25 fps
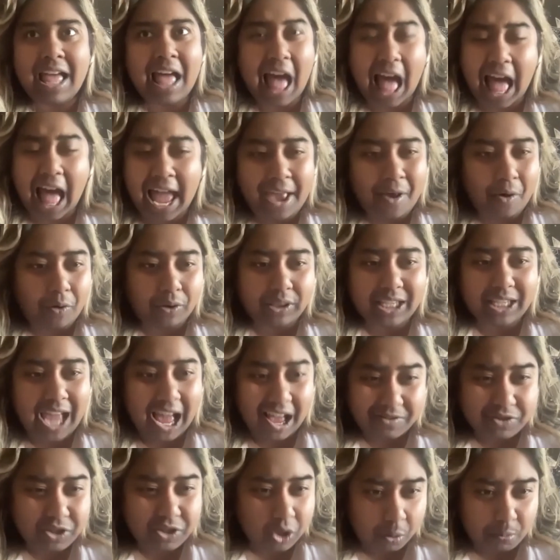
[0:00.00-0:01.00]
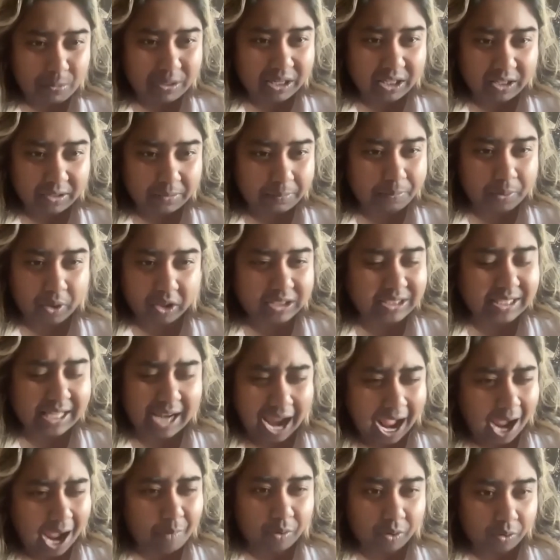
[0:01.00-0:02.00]
I only have so many books that
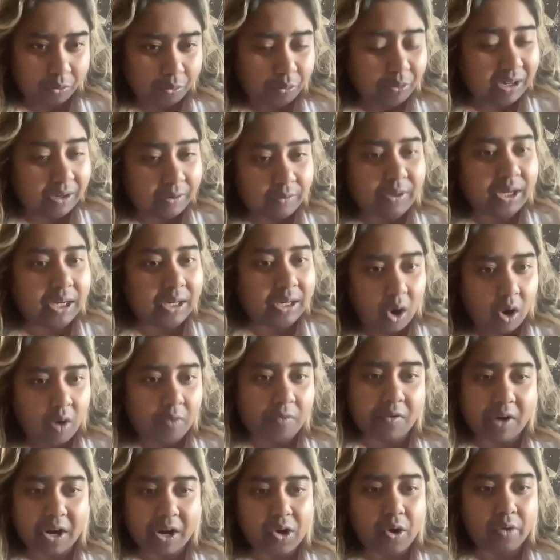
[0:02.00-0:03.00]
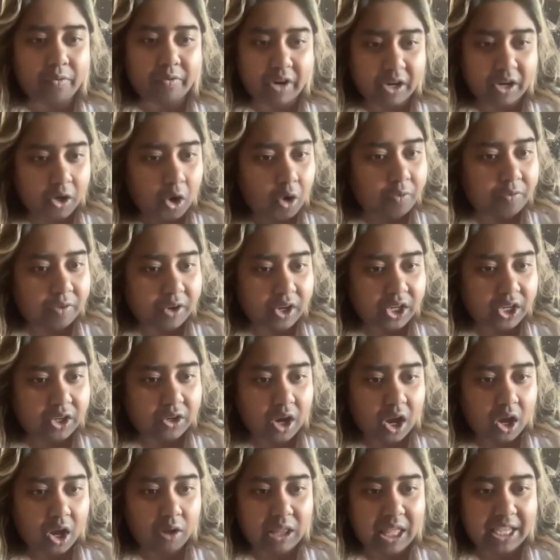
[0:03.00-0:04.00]
I would reread over and over and over, you
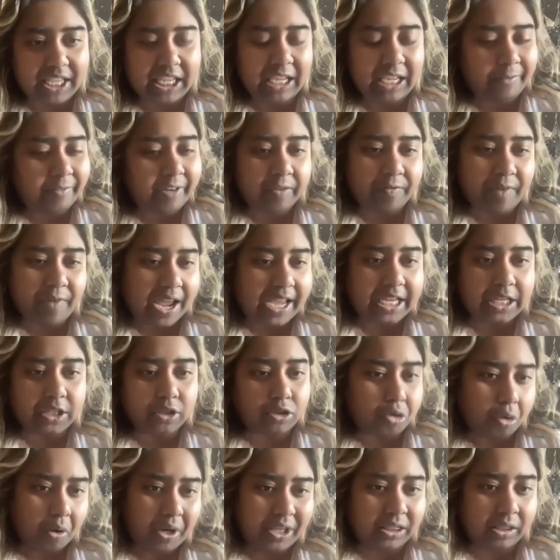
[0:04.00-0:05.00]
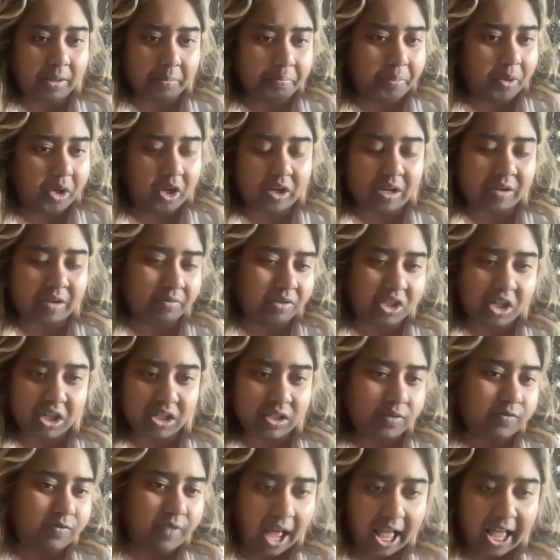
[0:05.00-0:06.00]
know, like even if I enjoyed the book
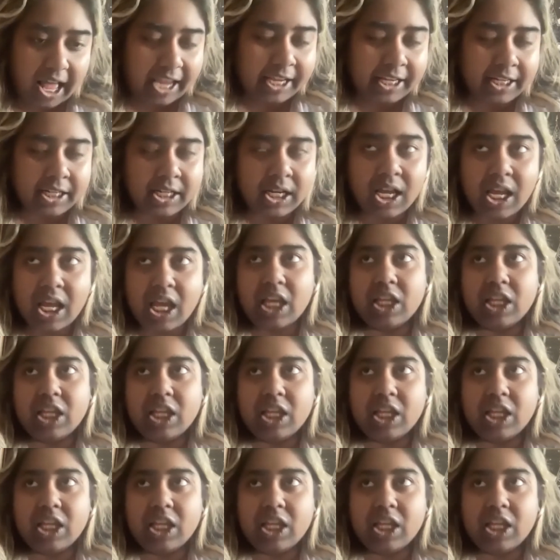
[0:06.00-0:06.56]
just fine.